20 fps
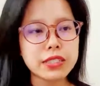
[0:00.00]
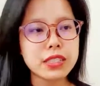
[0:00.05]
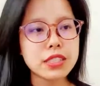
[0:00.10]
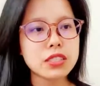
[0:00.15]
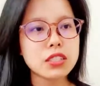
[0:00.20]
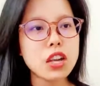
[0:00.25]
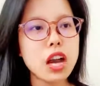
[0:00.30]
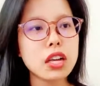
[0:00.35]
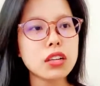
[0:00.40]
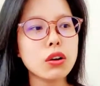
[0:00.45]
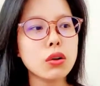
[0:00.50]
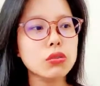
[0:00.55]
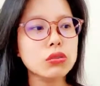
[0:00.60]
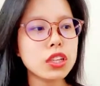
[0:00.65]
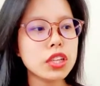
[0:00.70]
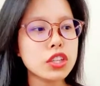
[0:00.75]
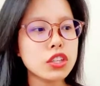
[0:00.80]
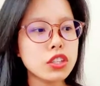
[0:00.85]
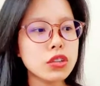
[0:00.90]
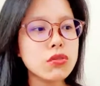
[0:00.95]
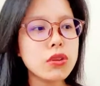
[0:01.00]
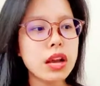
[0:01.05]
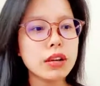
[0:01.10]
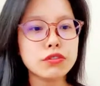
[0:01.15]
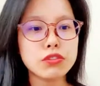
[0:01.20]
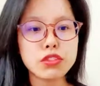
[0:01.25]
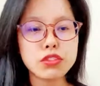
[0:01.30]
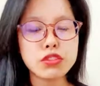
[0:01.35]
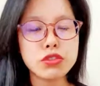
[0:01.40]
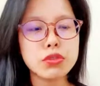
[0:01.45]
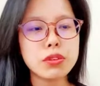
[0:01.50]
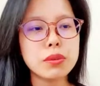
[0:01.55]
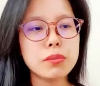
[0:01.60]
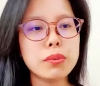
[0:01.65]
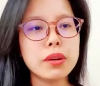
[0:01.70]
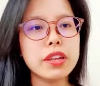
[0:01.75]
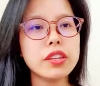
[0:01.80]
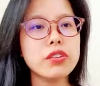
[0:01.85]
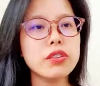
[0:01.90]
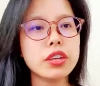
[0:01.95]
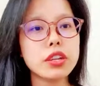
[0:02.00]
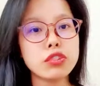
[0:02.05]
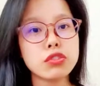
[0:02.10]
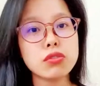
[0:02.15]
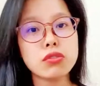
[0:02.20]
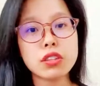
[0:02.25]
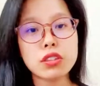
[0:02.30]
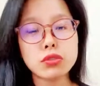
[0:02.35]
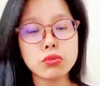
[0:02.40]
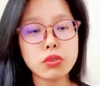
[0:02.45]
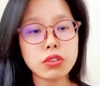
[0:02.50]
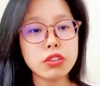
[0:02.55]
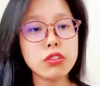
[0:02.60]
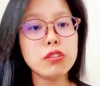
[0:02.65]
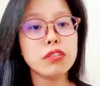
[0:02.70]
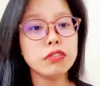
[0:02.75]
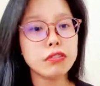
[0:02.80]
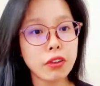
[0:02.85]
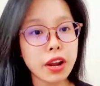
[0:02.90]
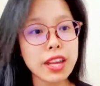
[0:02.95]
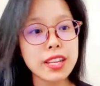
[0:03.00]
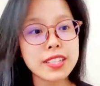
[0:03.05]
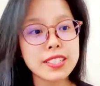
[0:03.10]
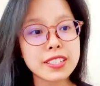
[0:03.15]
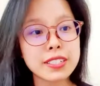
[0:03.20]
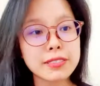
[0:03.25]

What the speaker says: It's not only you have to do it, but you can do this with your friend.